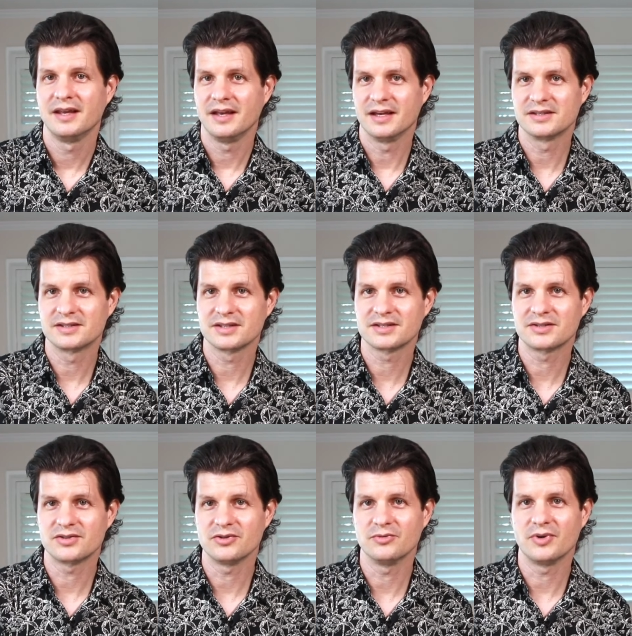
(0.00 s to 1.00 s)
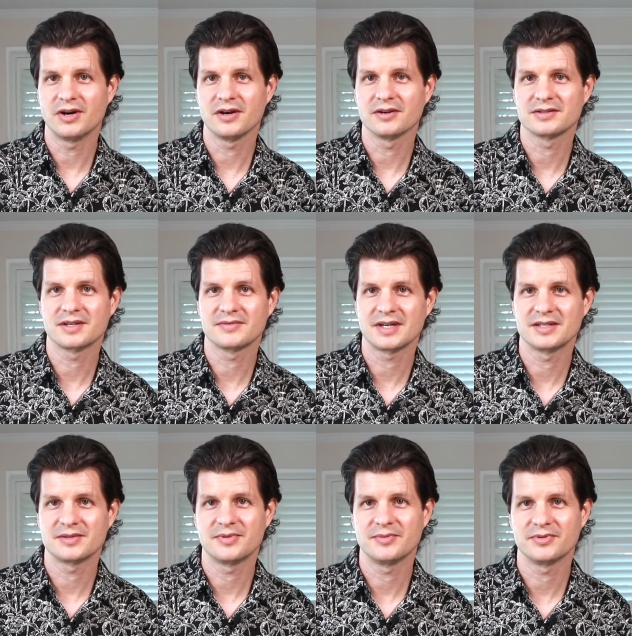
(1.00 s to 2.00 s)
is just to do a bar.
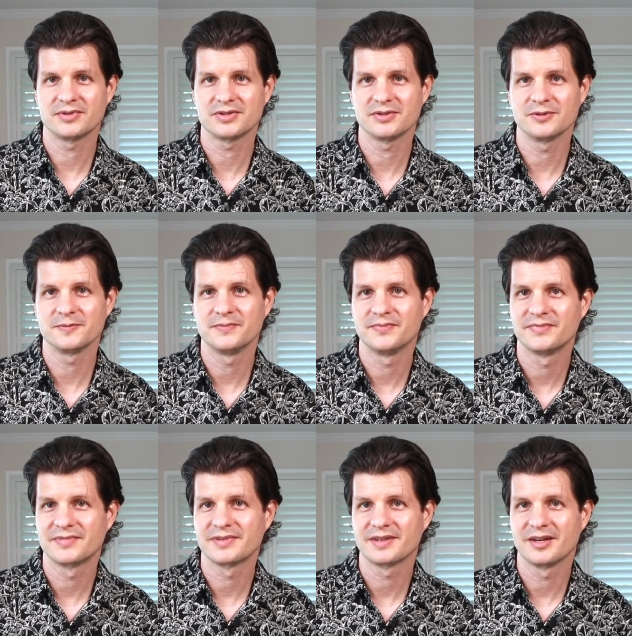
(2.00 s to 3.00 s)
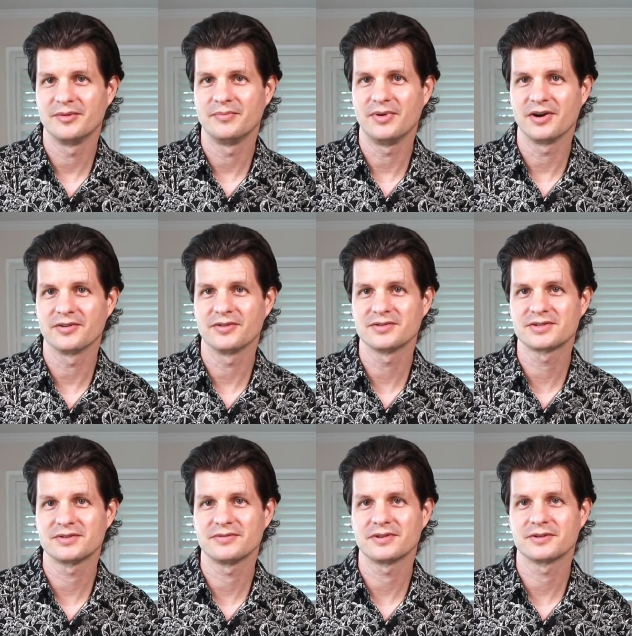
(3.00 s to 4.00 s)
Sometimes people do bar those
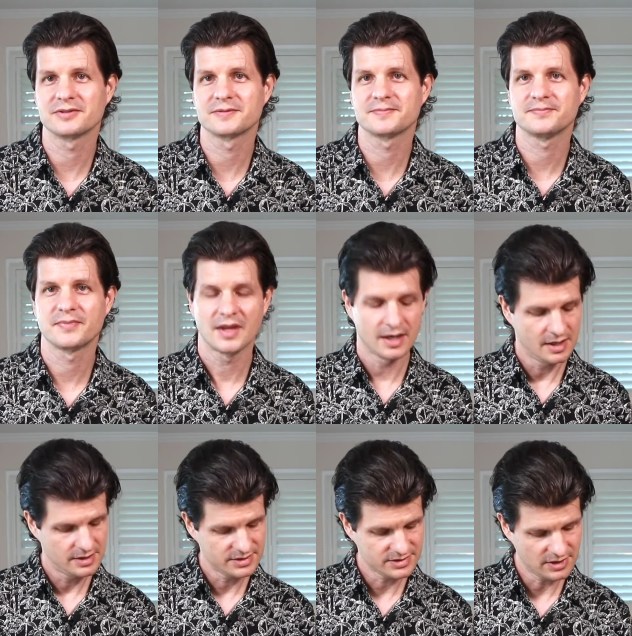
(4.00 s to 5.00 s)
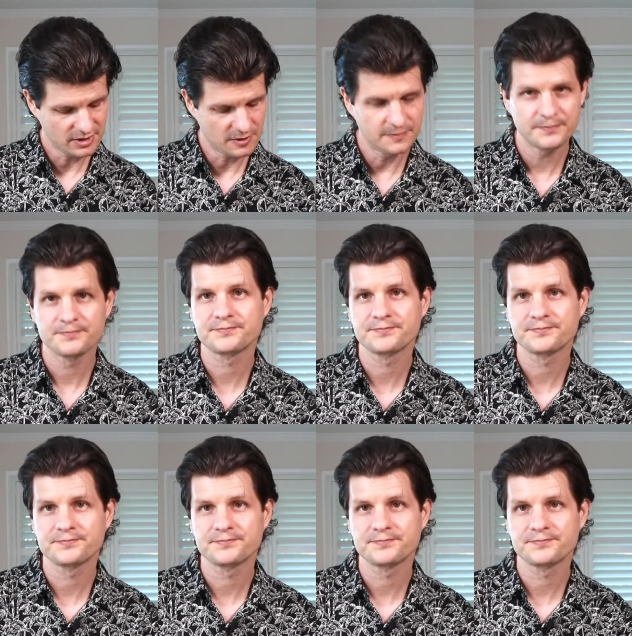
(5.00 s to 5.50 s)
2 fingers. So